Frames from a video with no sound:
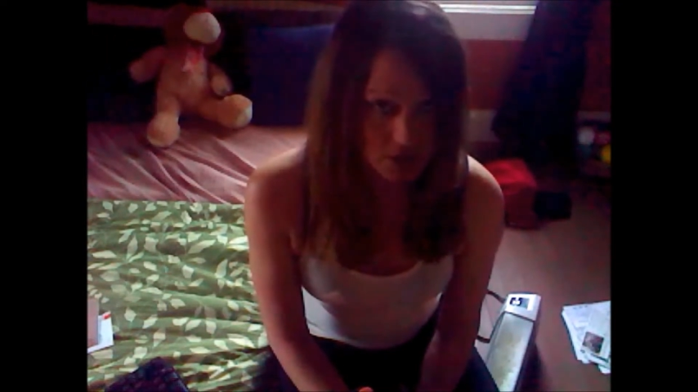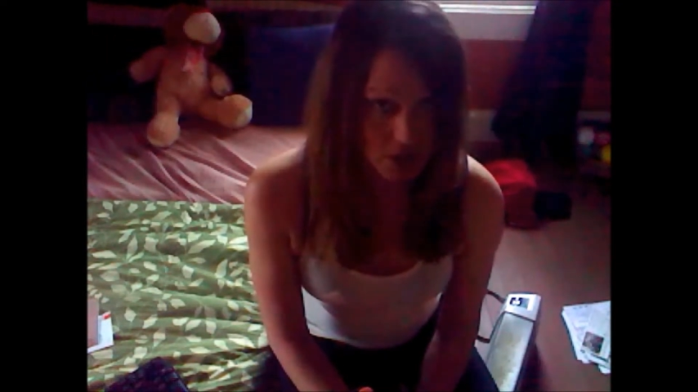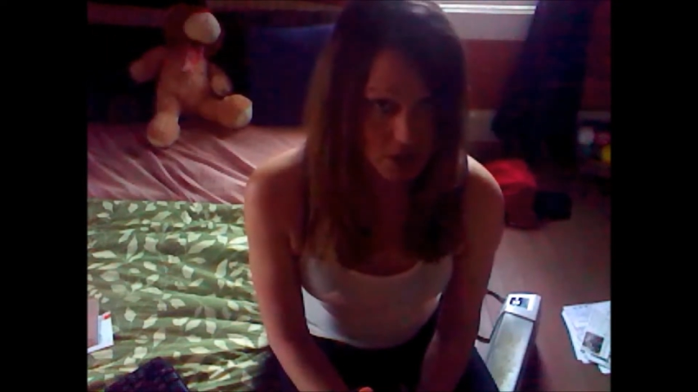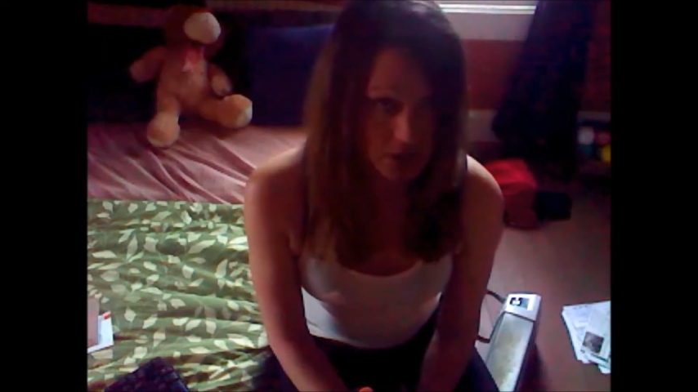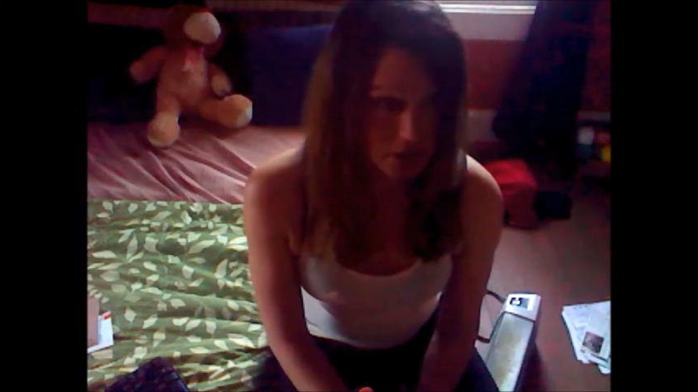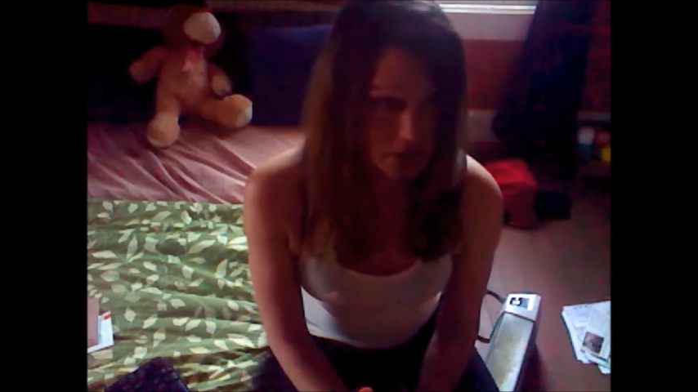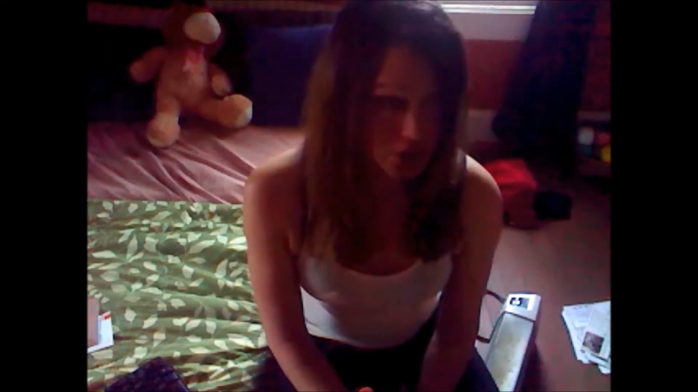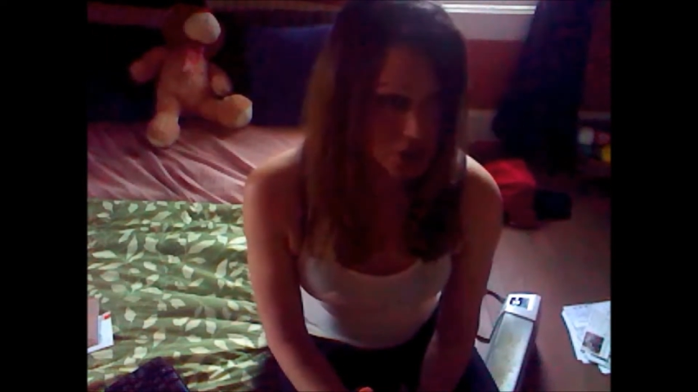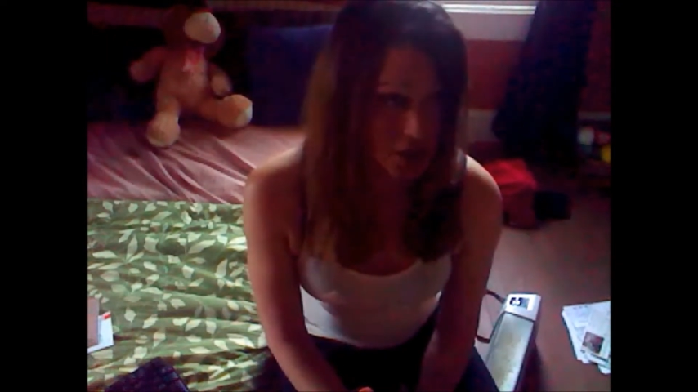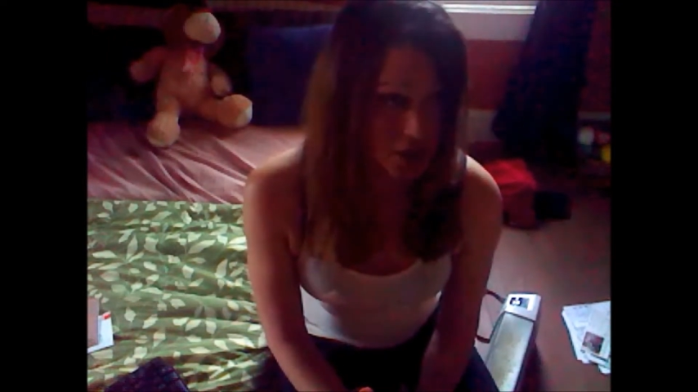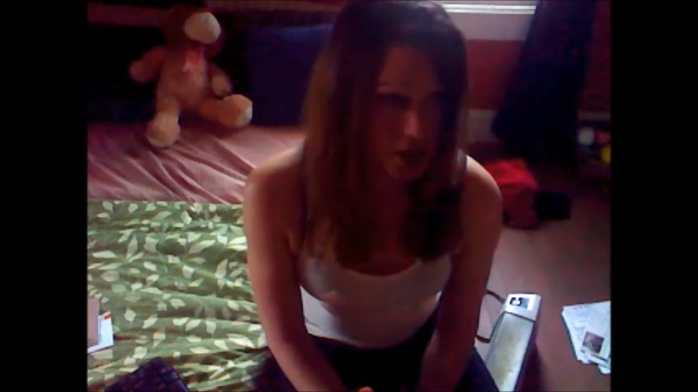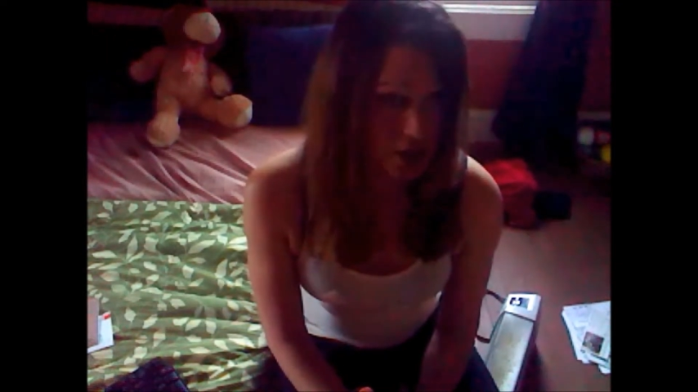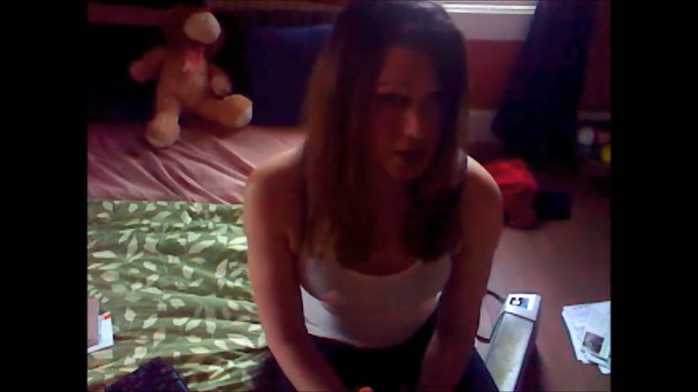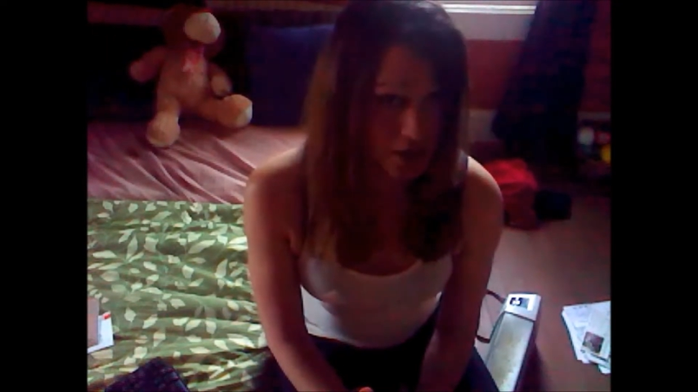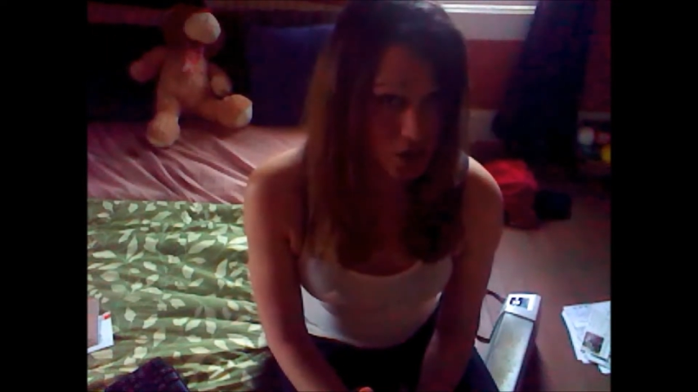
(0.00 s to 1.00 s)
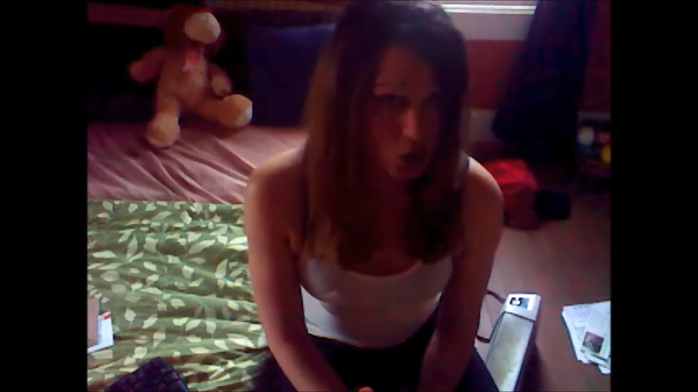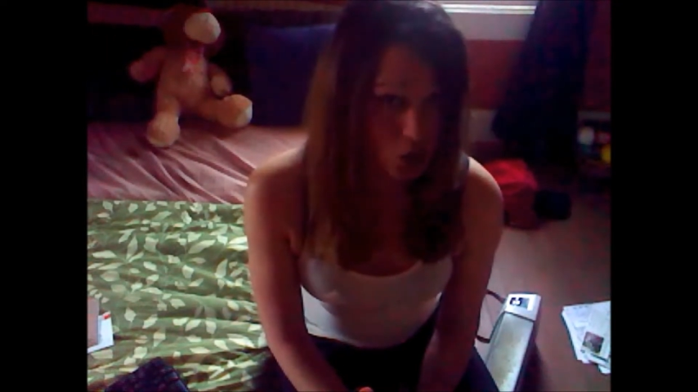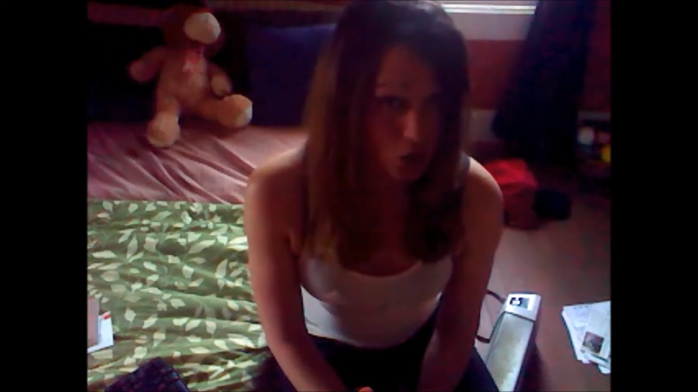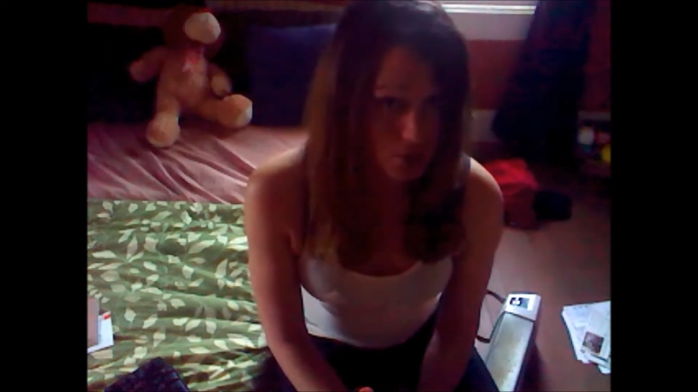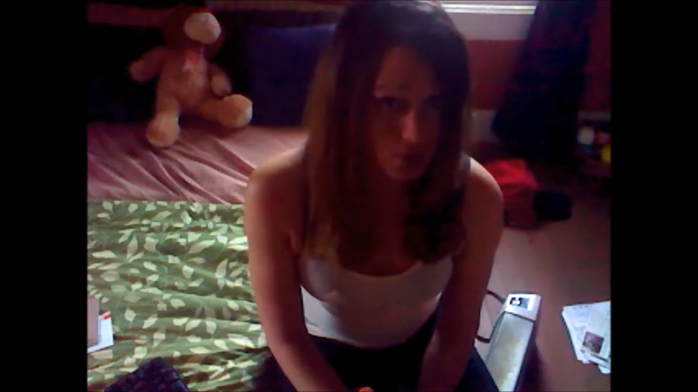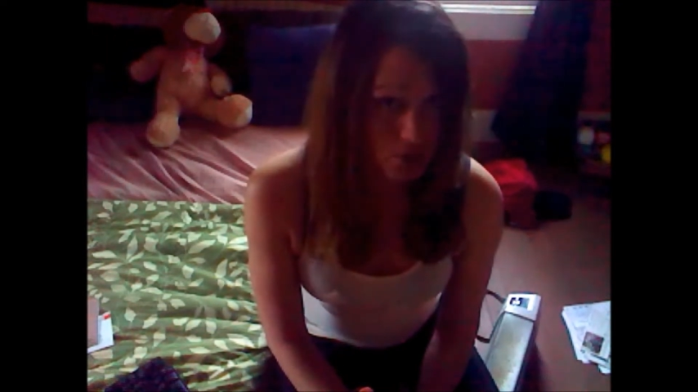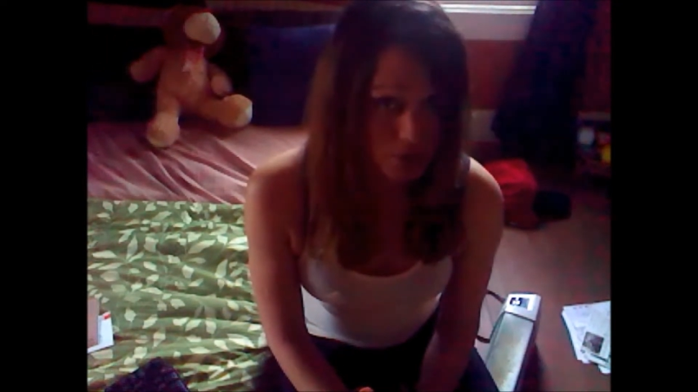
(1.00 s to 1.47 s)
in shiny
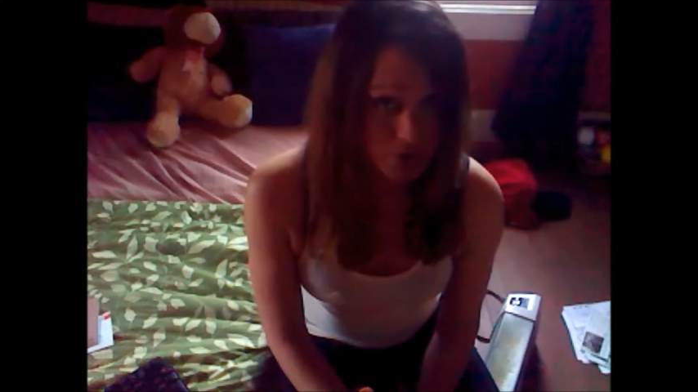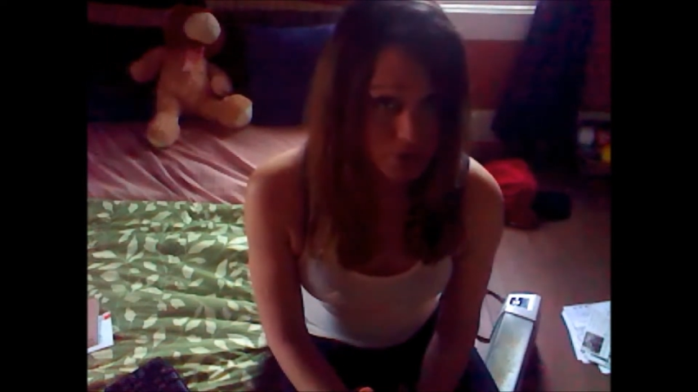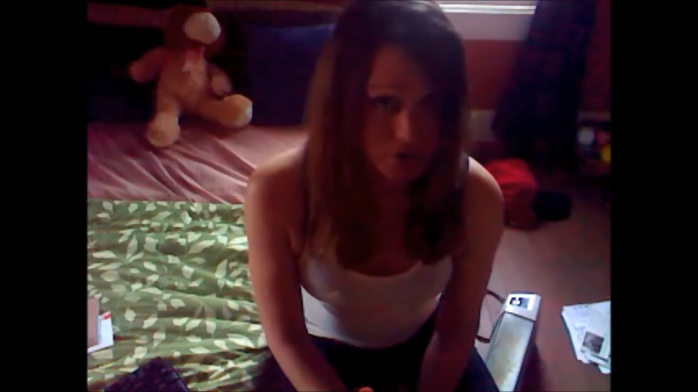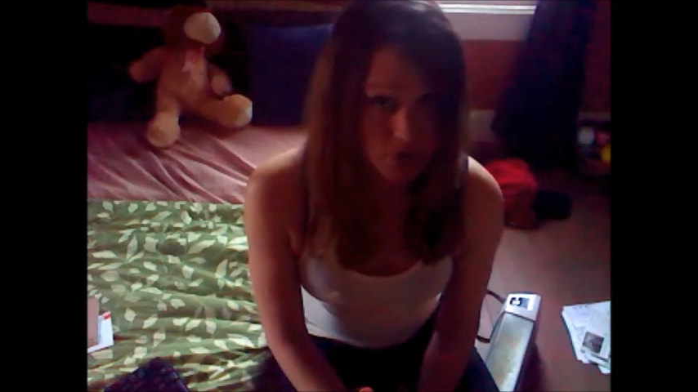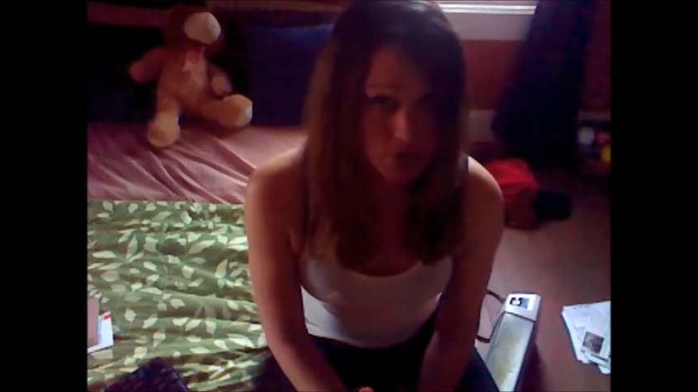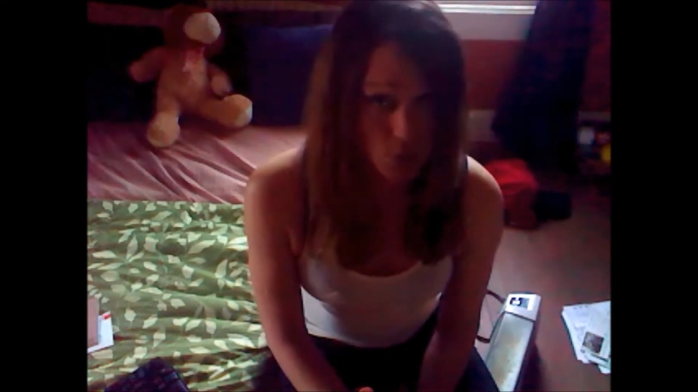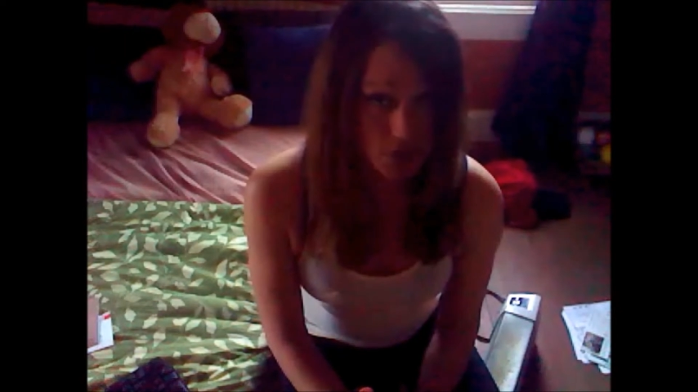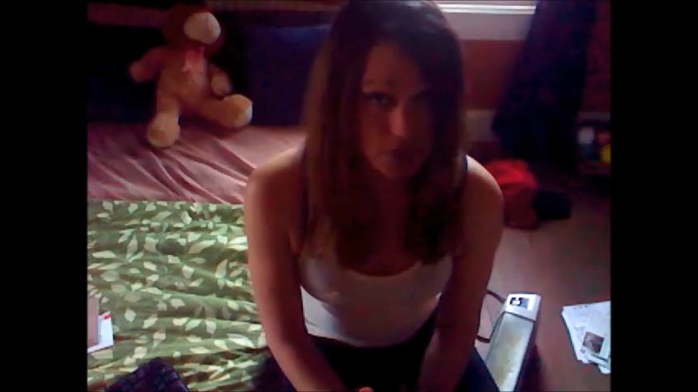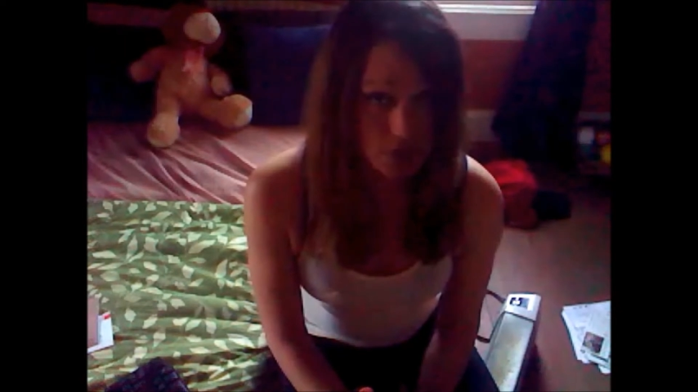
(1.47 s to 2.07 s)
armor that's going